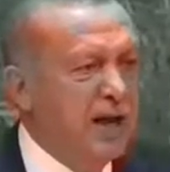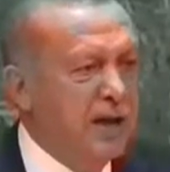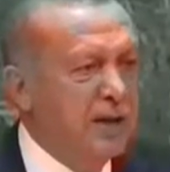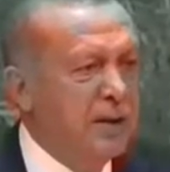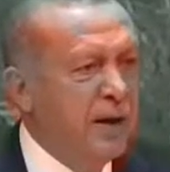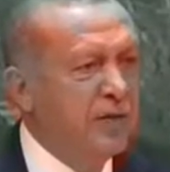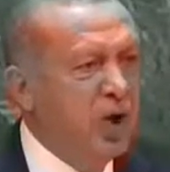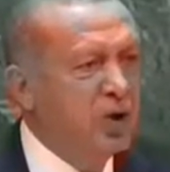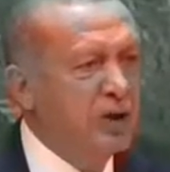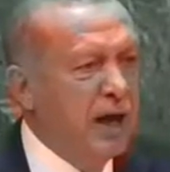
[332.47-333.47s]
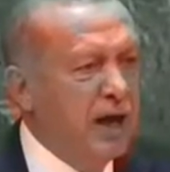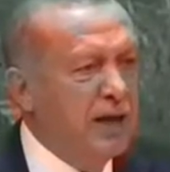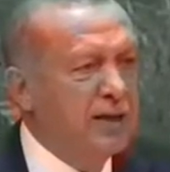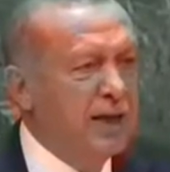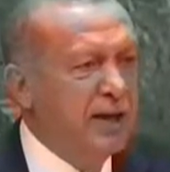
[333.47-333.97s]
A United
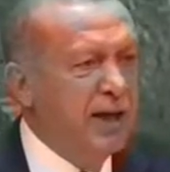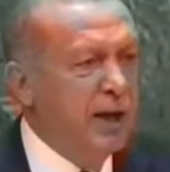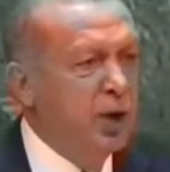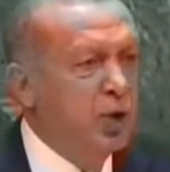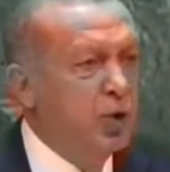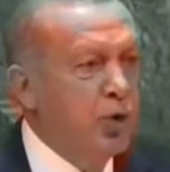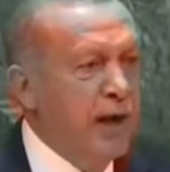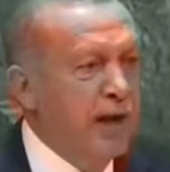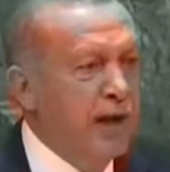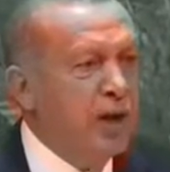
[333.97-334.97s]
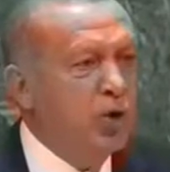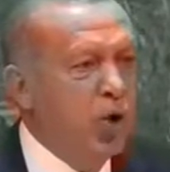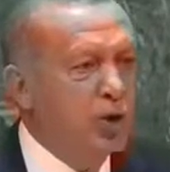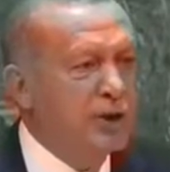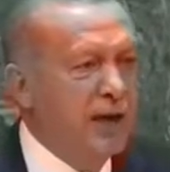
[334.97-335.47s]
Nations, and in
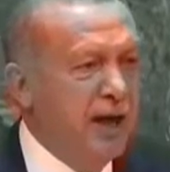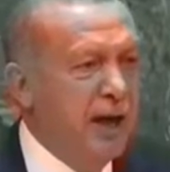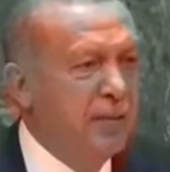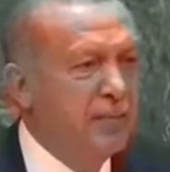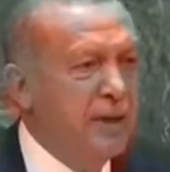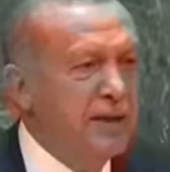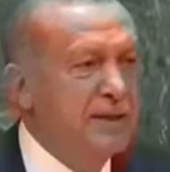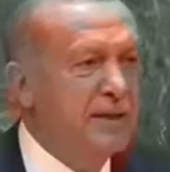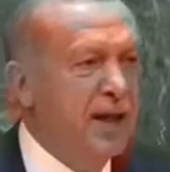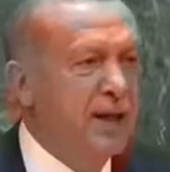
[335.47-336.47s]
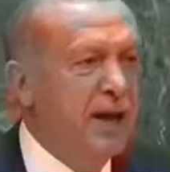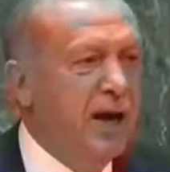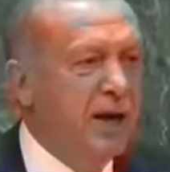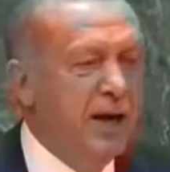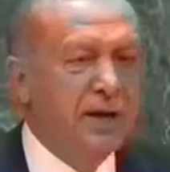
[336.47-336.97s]
particular a Security Council
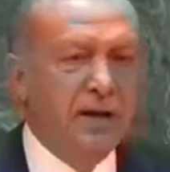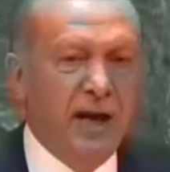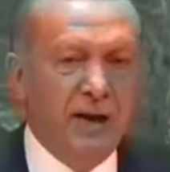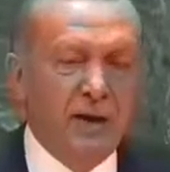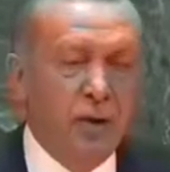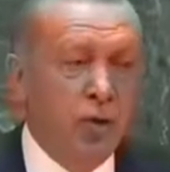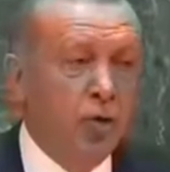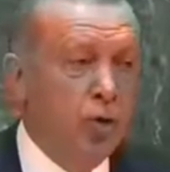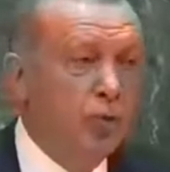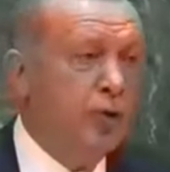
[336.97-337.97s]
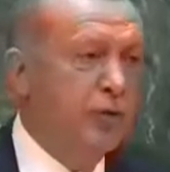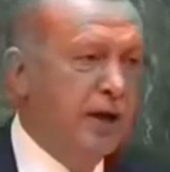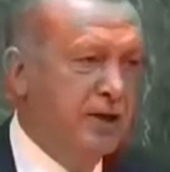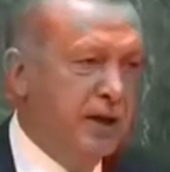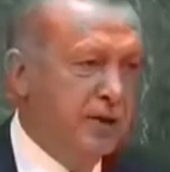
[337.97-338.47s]
reformed on the basis of
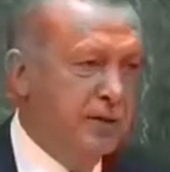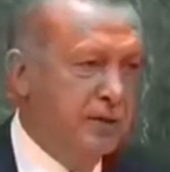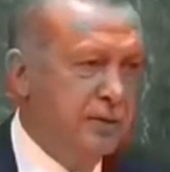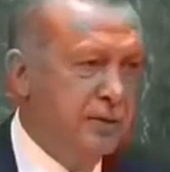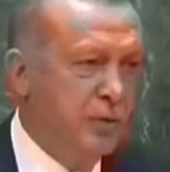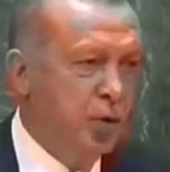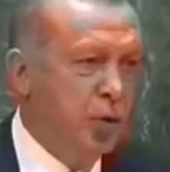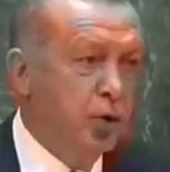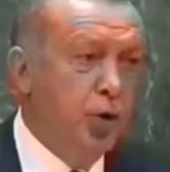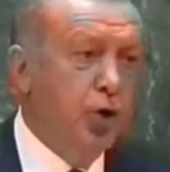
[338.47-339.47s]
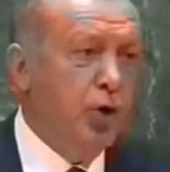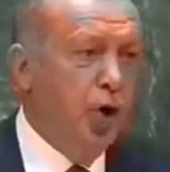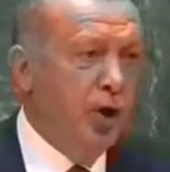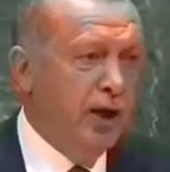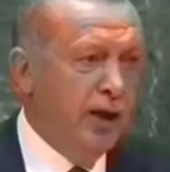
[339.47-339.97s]
justice, moral values and
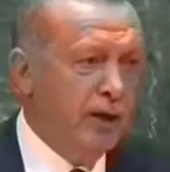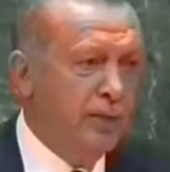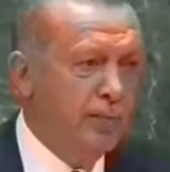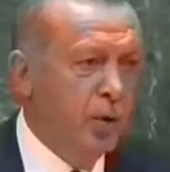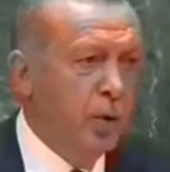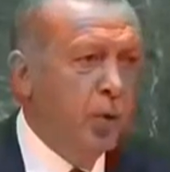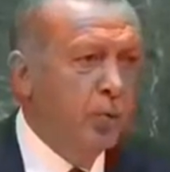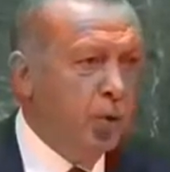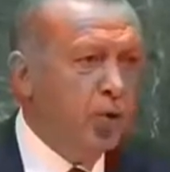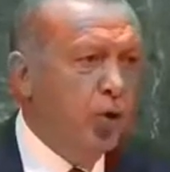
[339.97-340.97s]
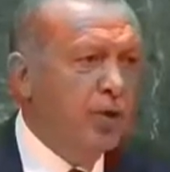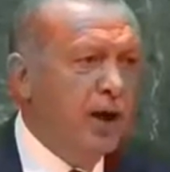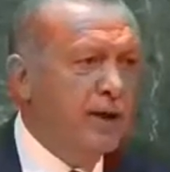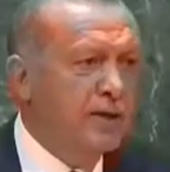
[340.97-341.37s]
conscience will provide